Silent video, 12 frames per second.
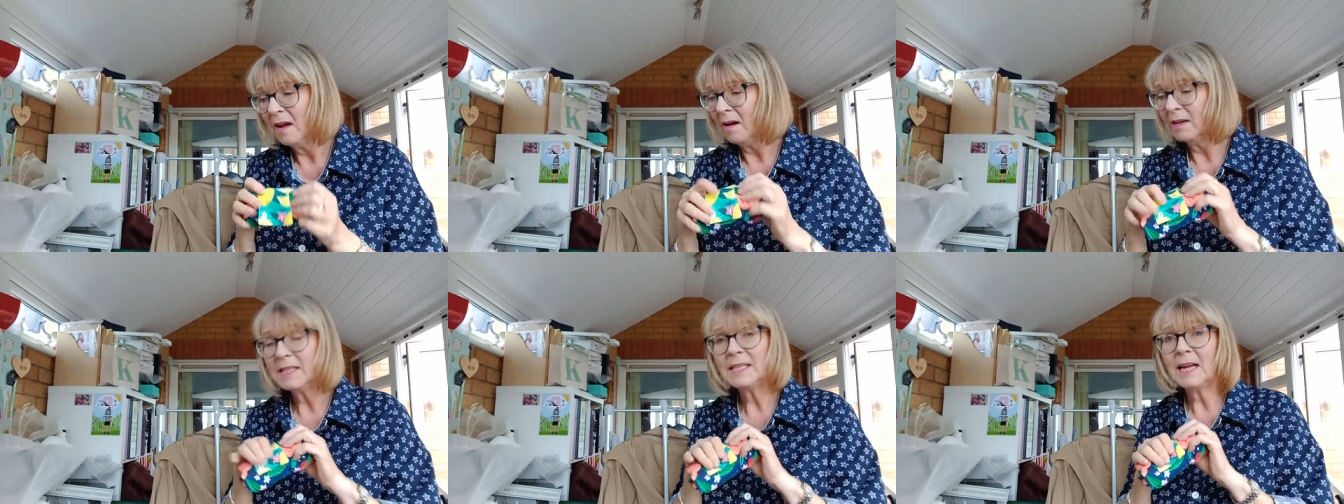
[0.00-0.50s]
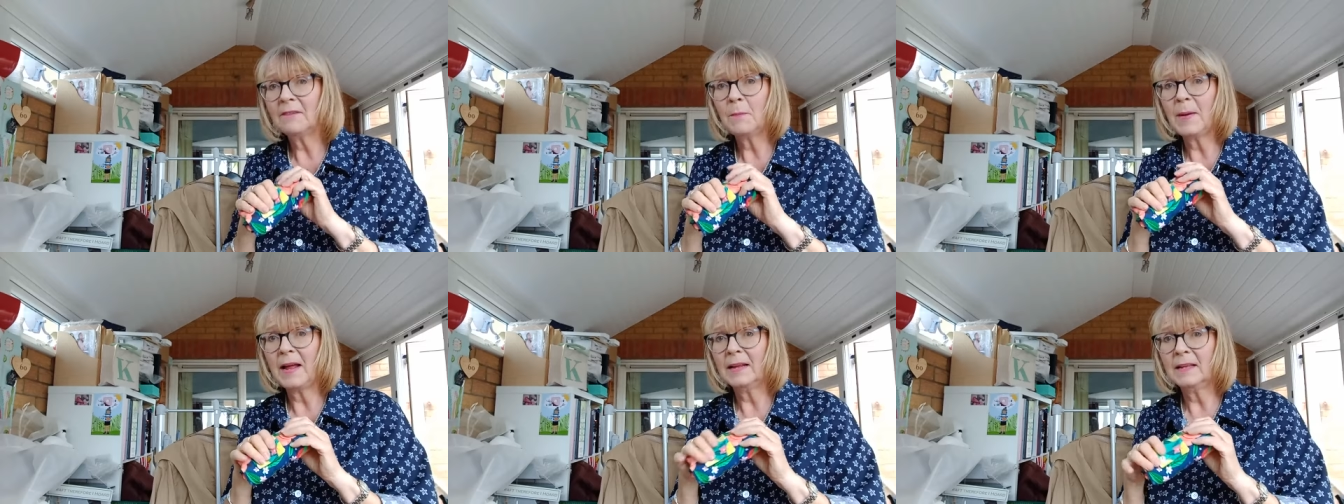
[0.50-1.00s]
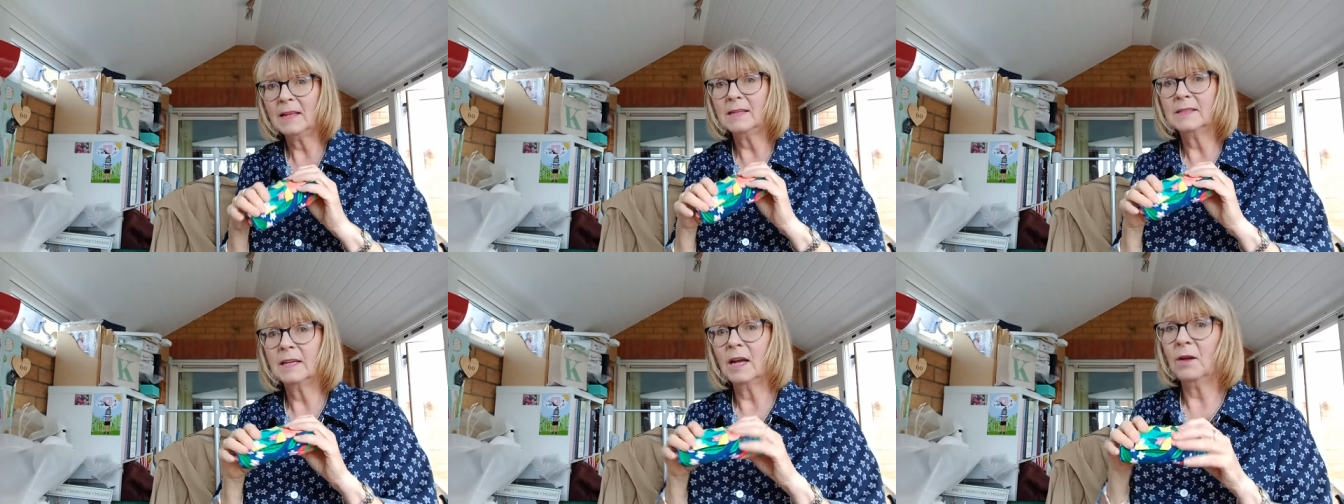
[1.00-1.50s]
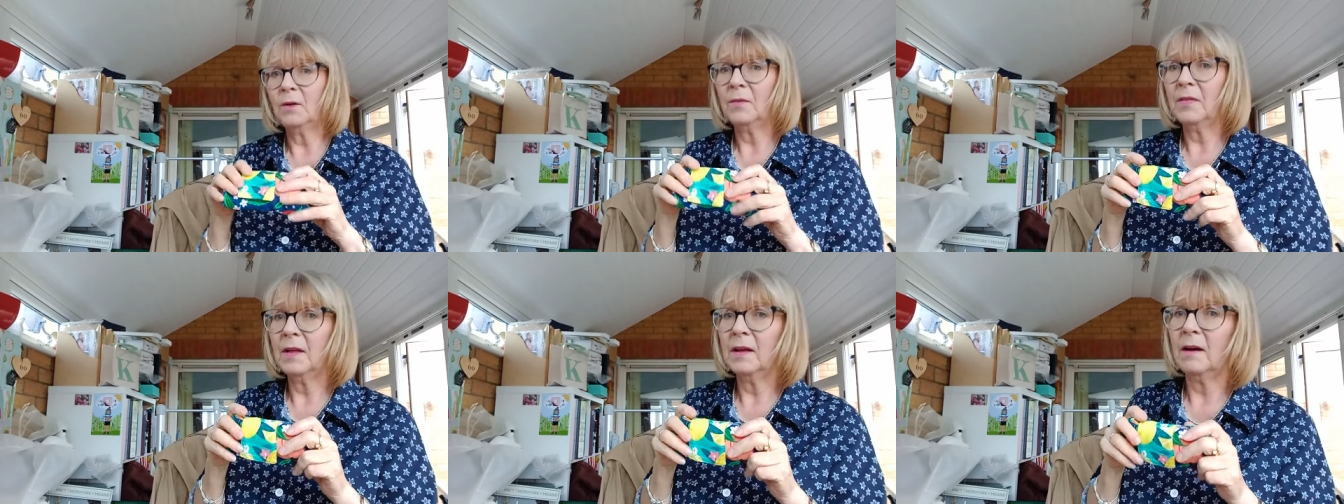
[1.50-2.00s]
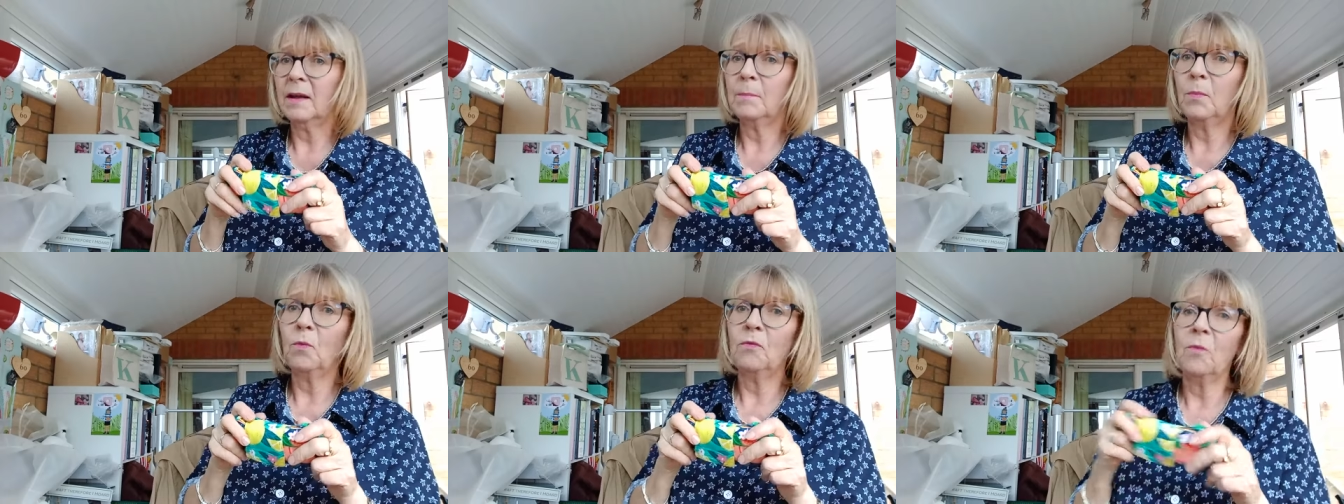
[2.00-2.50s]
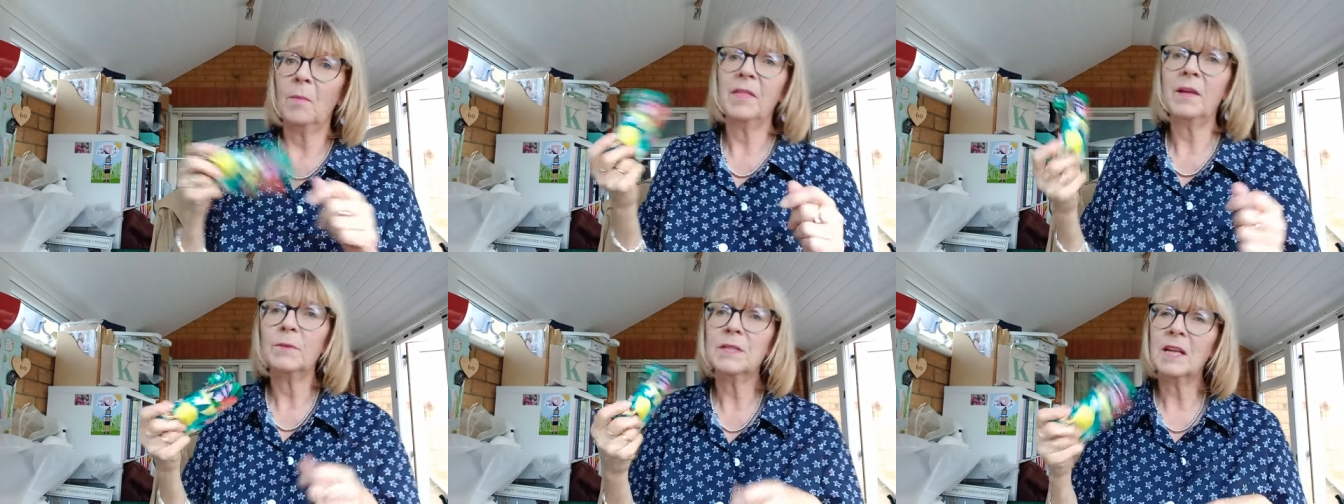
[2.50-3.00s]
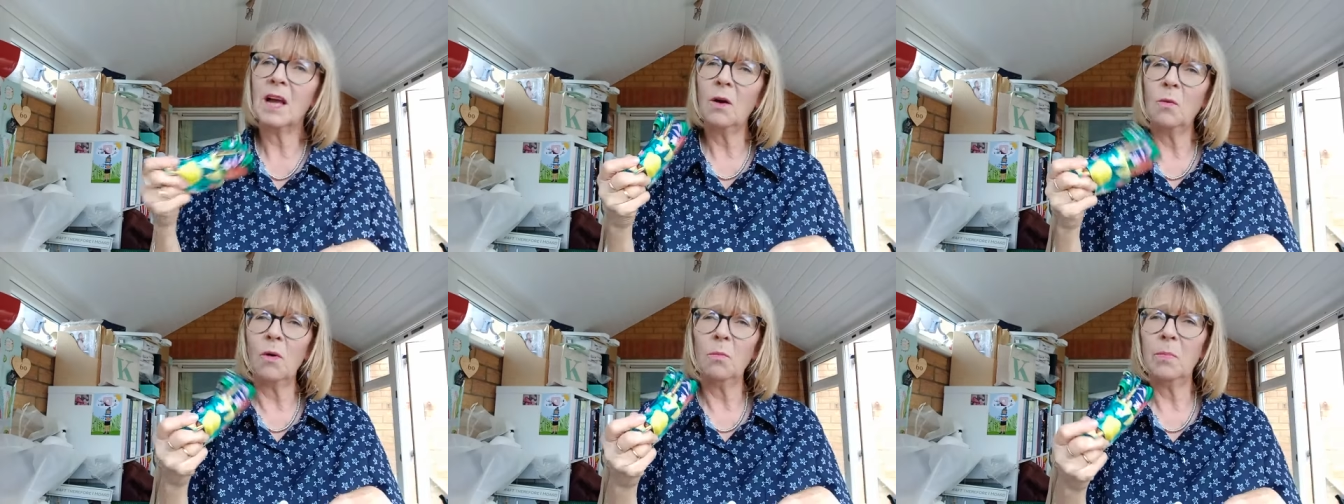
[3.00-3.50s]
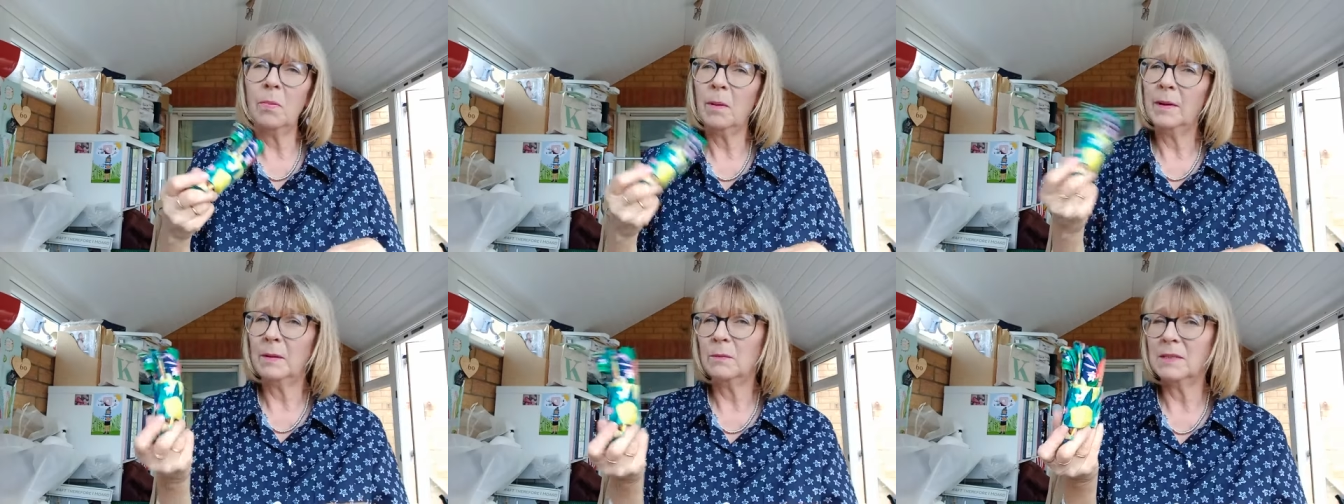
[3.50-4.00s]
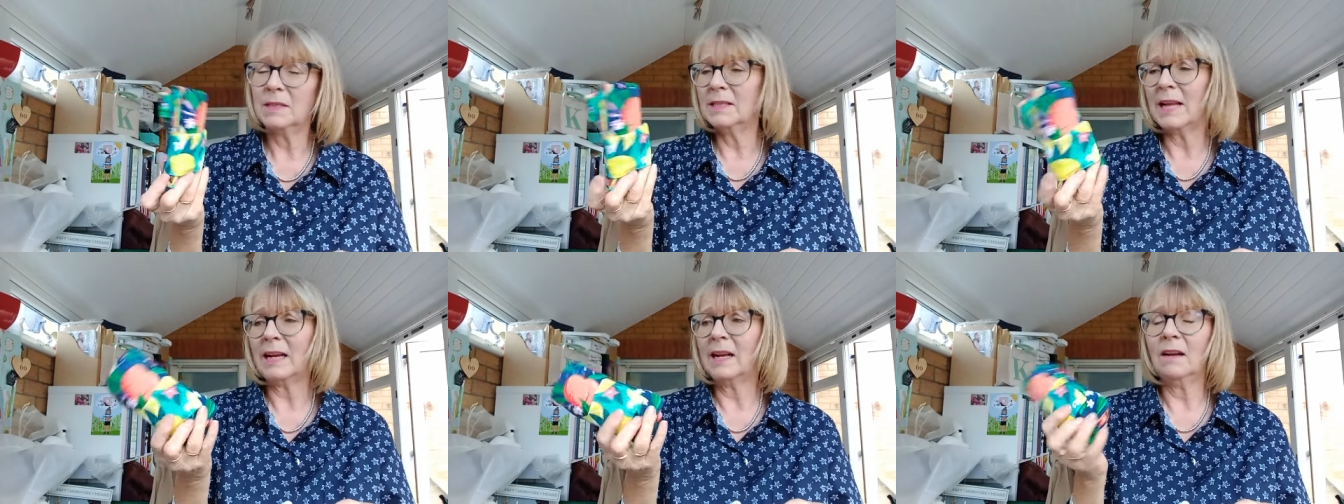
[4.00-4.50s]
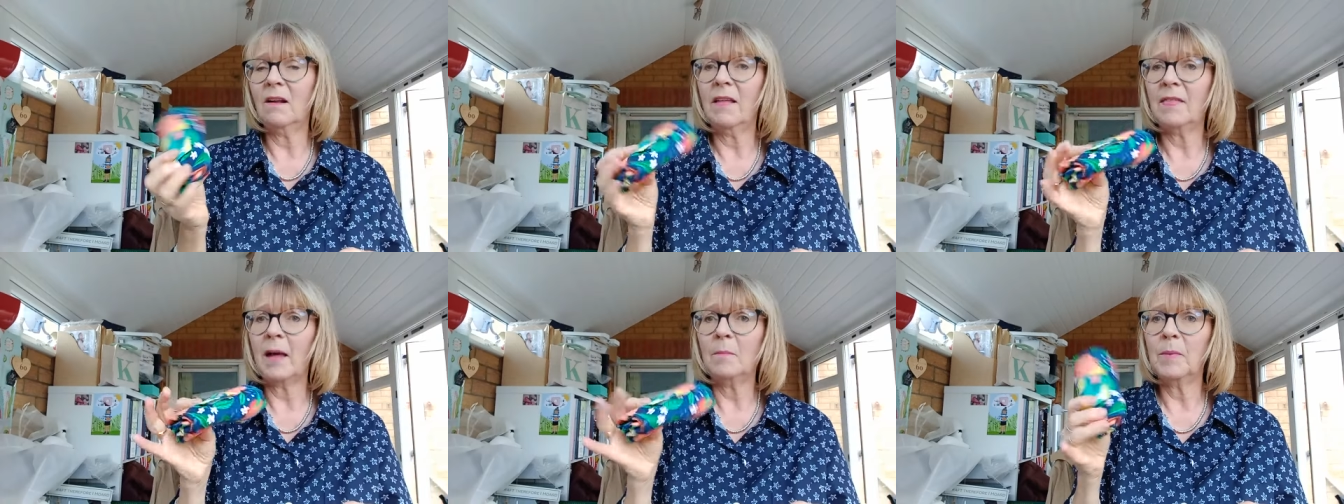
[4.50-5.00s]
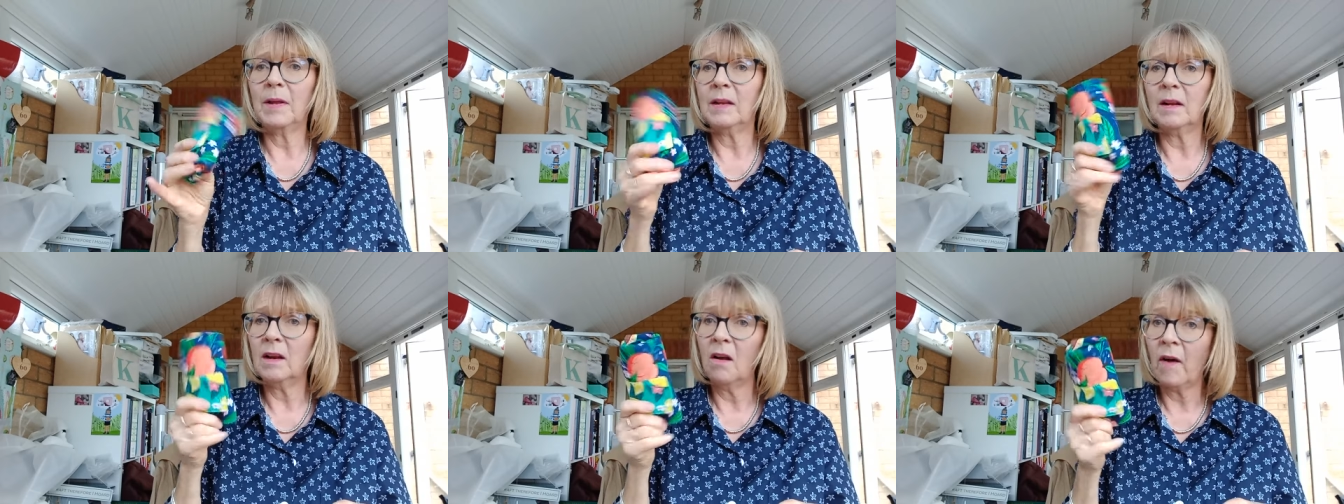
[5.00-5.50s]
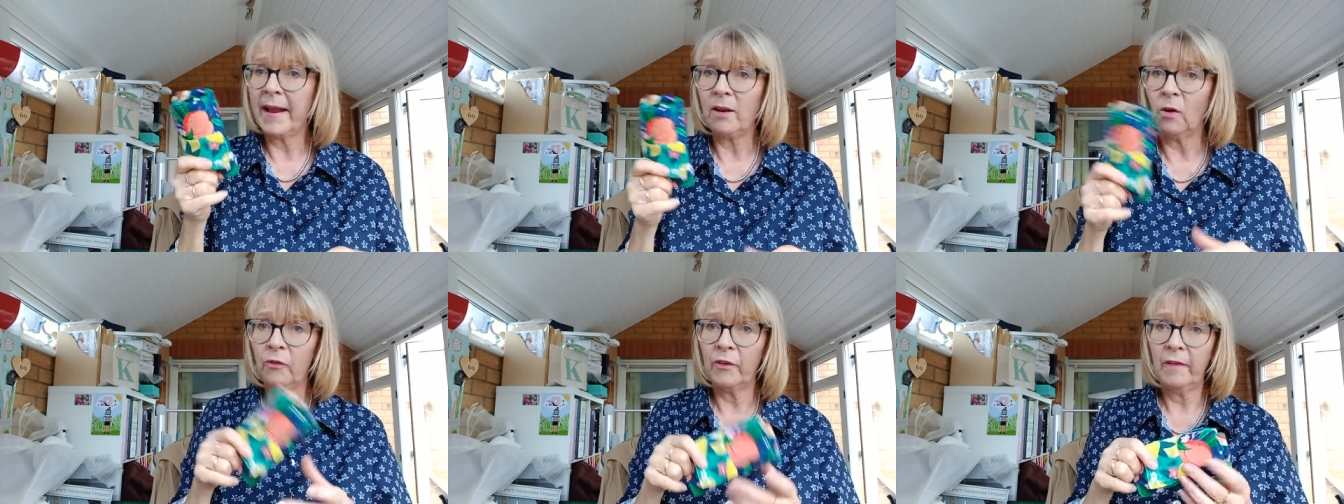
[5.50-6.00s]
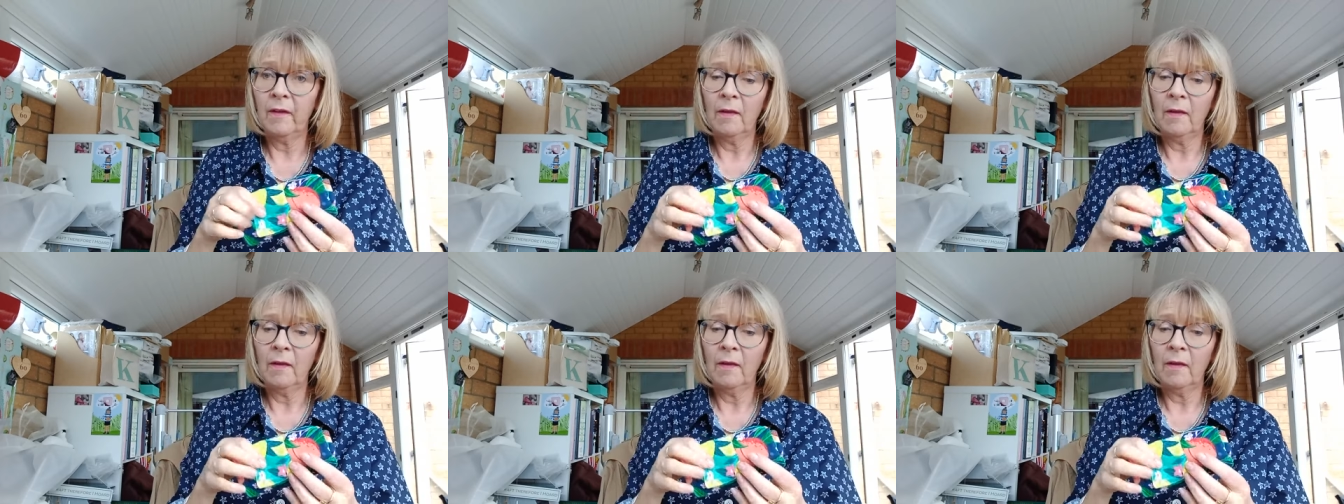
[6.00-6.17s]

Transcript: I did have a bag years ago that I bought from, I think it was the Co-op, and it was exactly like that, but in a nylon.